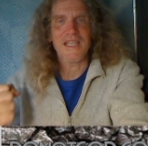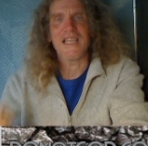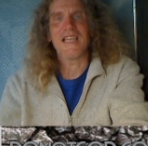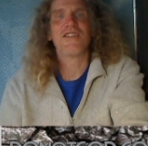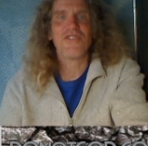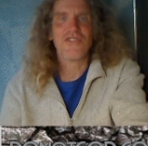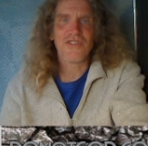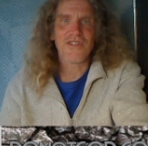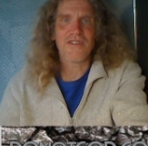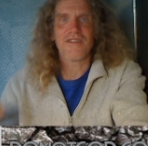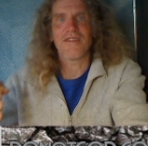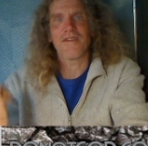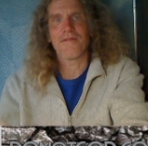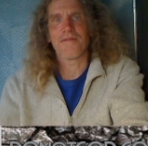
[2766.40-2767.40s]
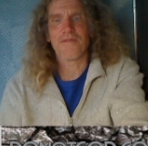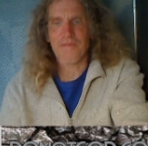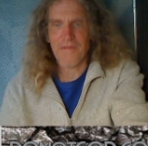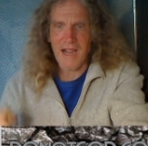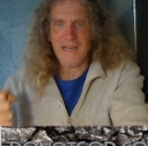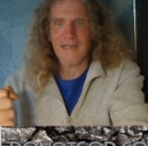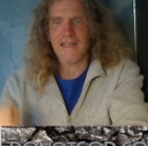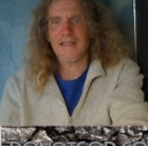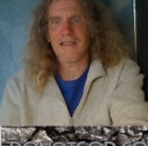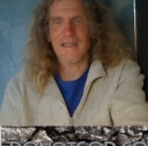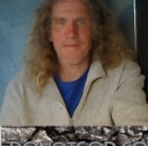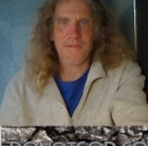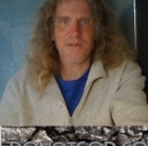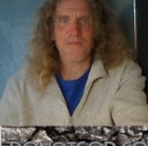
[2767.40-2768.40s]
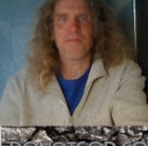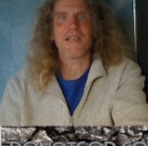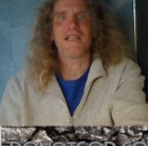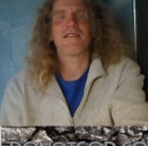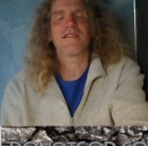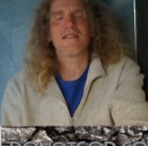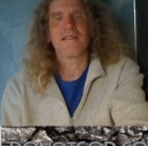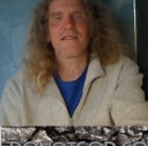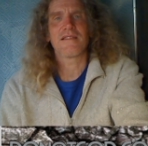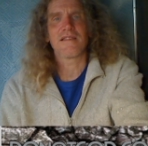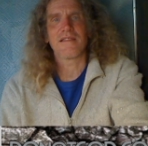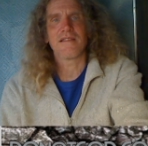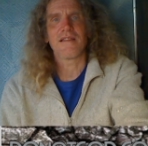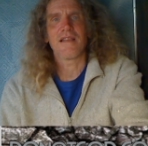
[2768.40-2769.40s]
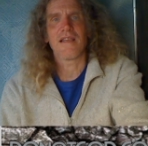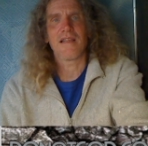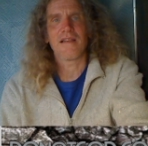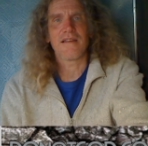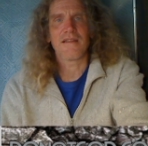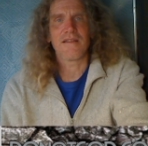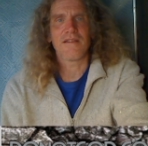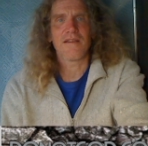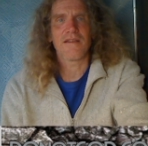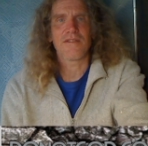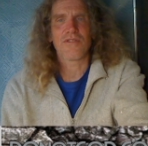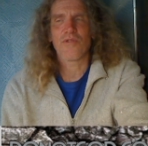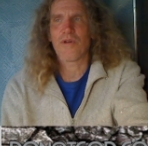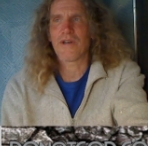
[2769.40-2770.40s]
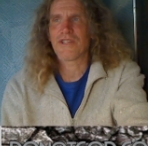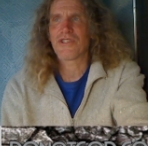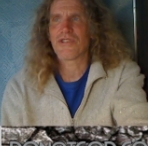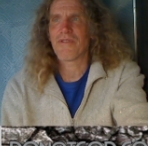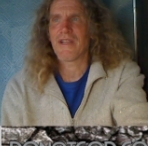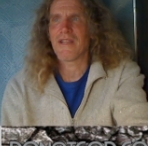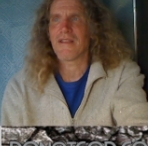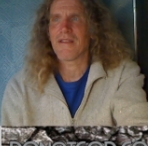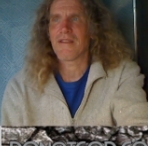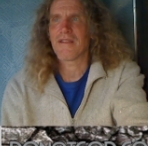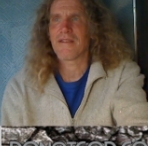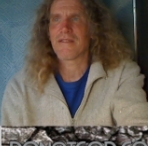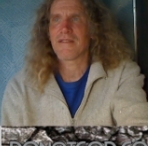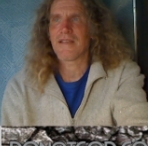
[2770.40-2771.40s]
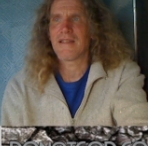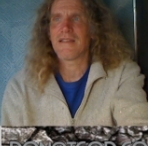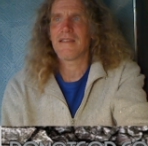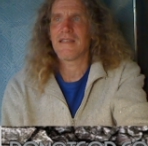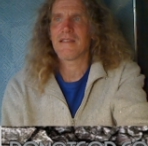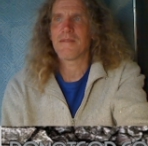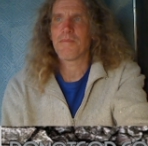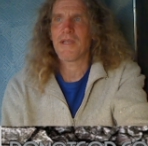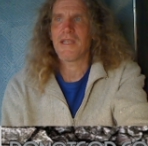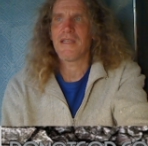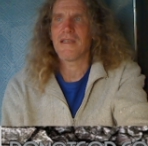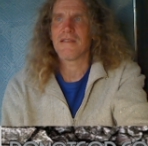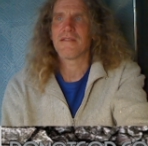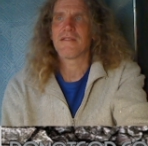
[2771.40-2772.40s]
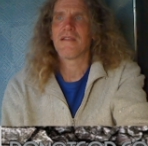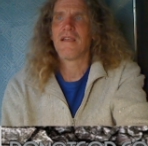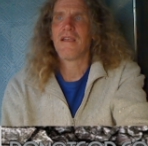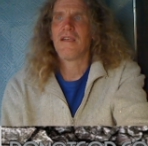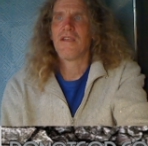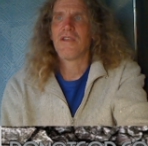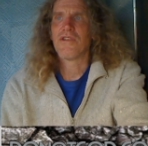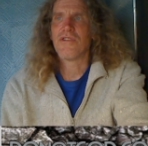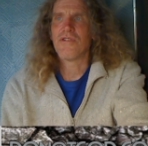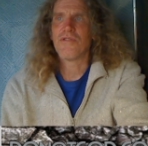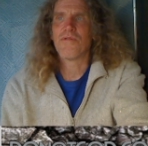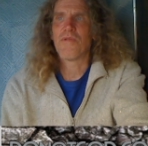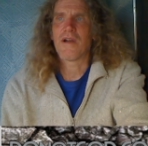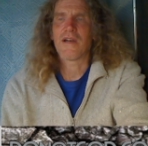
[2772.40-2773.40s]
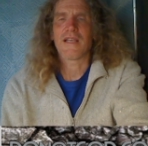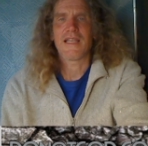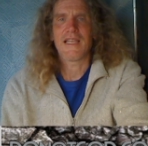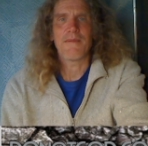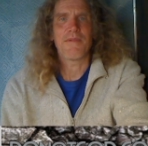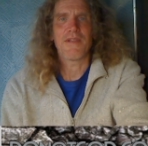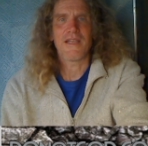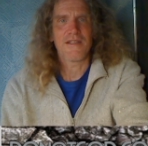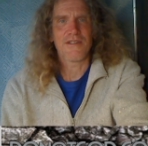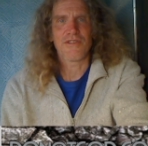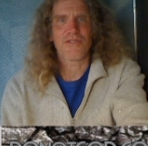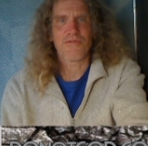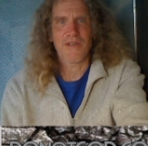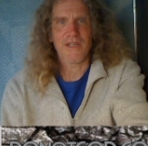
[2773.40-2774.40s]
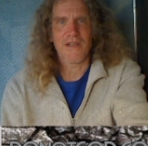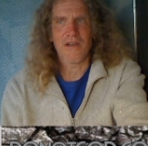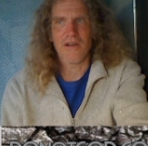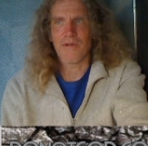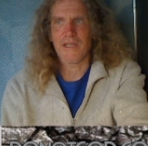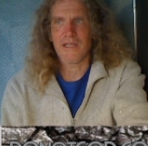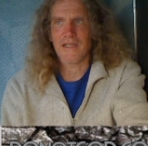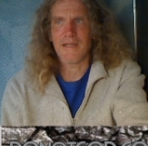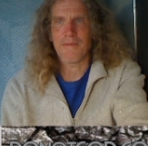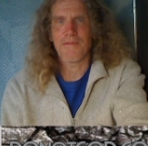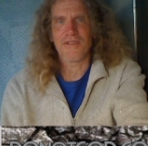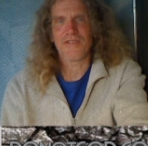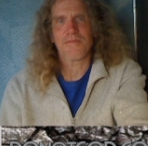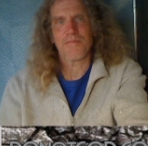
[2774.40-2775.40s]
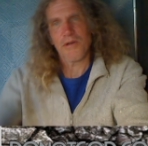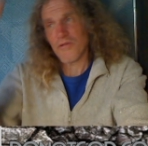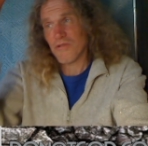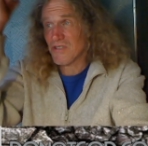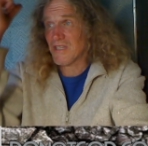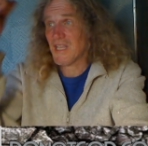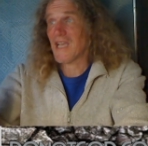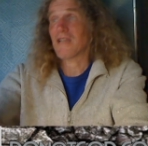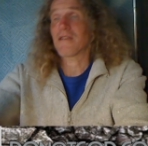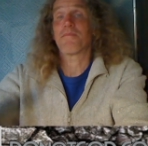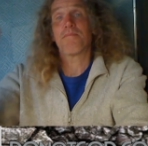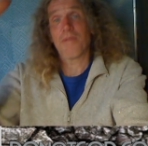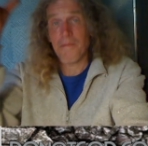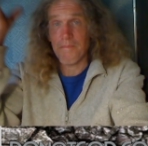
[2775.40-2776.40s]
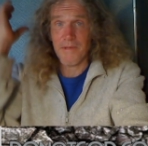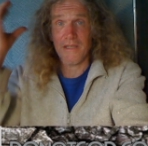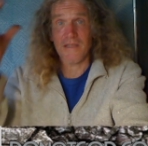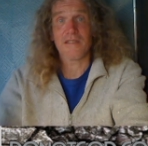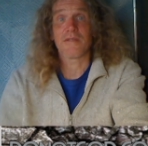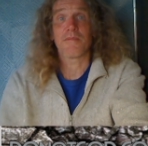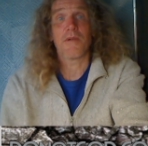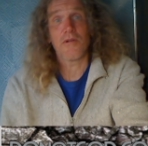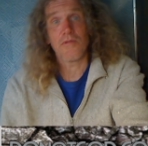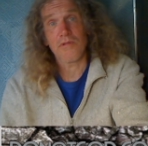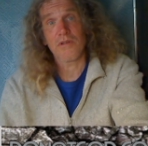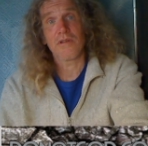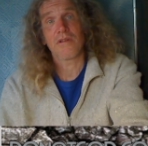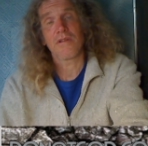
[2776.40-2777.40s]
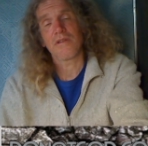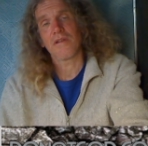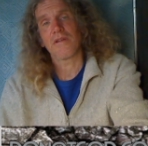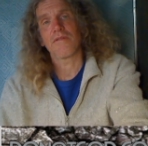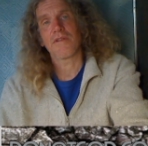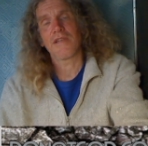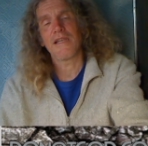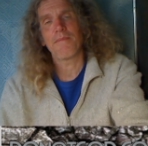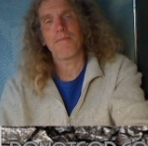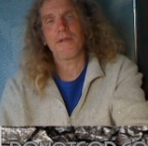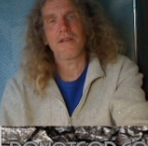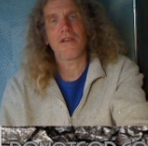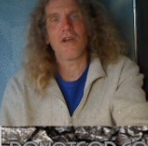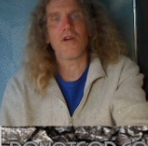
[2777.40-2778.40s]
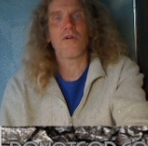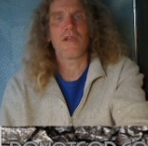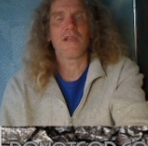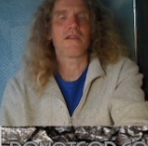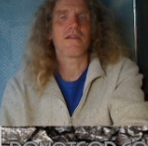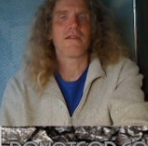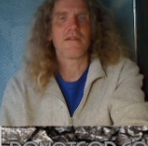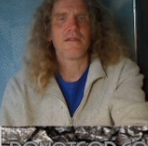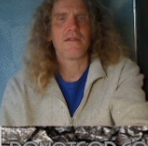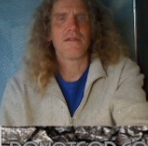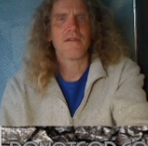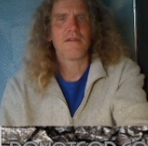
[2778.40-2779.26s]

keep the engine of grinding them to pieces and, and uh, torturing the sentient beings. You want to keep the industry going. Keep the smokestack pumping the smoke, you know, keep it going.